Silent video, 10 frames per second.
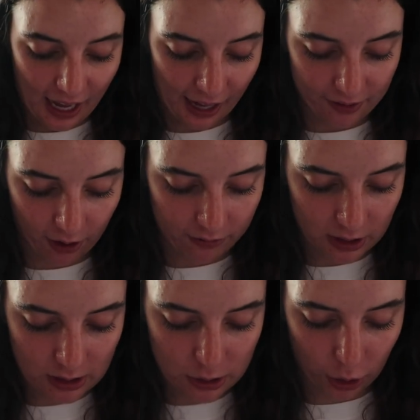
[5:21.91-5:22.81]
I love the
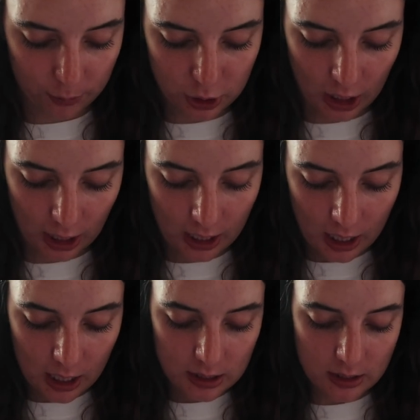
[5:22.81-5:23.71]
description.
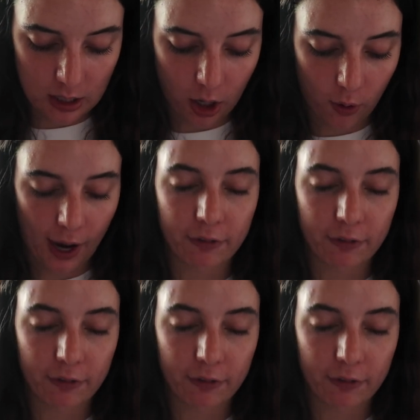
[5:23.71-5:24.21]
So I